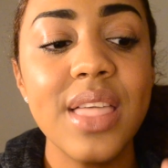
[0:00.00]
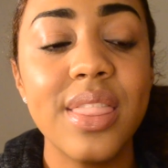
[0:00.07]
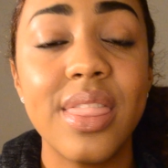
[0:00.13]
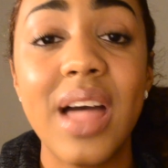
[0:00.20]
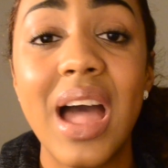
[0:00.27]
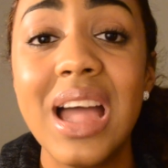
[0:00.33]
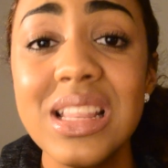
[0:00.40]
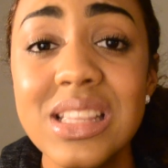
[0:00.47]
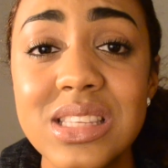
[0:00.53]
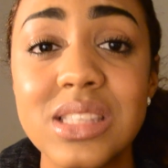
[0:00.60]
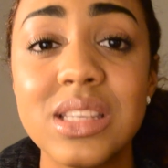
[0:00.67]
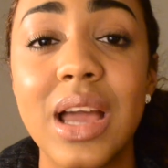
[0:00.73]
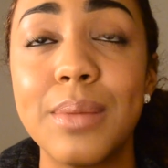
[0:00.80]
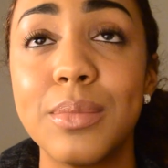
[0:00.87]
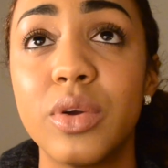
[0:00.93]

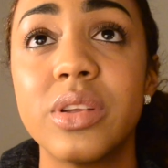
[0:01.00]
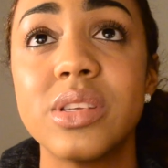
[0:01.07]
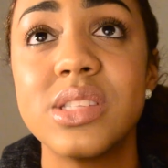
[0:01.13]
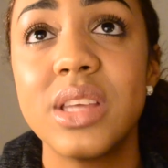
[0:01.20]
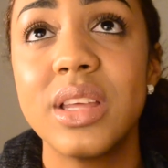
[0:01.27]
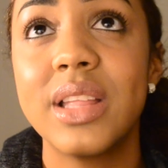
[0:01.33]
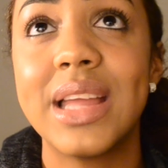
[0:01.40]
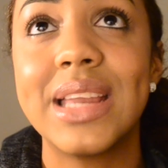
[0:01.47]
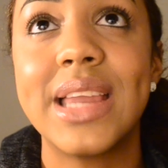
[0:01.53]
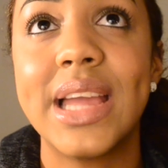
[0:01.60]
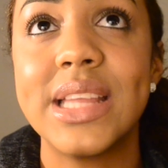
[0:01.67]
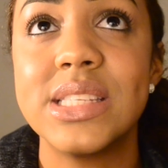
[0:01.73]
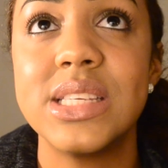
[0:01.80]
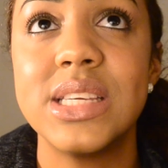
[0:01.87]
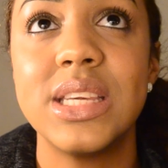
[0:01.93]
That, I'm gonna say like
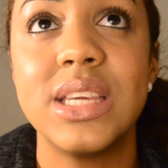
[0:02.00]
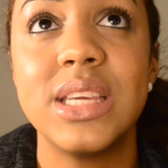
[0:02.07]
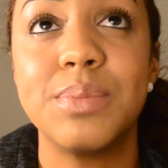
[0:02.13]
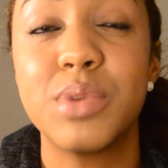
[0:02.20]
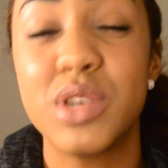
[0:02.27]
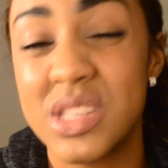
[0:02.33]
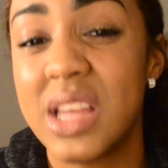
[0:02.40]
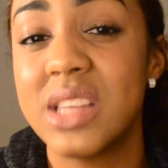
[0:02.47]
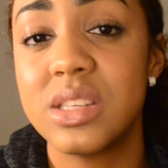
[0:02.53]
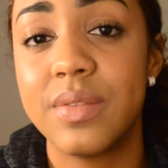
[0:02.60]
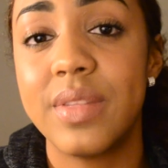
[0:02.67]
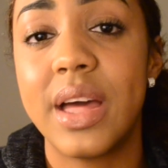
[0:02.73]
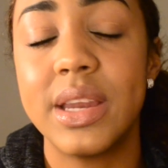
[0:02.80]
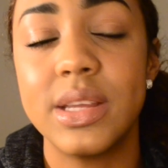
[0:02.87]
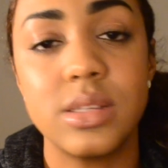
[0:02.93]
90% of
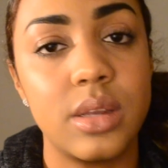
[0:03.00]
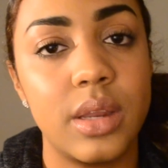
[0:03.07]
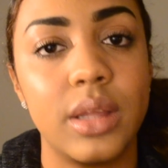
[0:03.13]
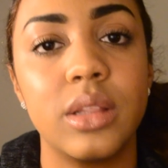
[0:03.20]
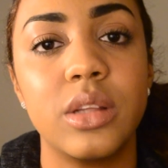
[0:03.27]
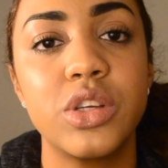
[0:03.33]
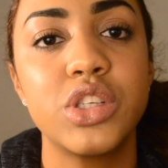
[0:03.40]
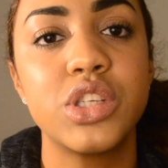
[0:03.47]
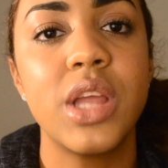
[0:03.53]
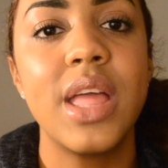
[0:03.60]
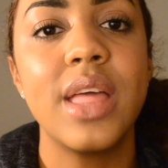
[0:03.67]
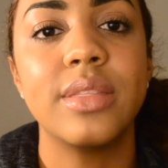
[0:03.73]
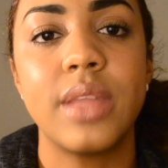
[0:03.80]
that is in English.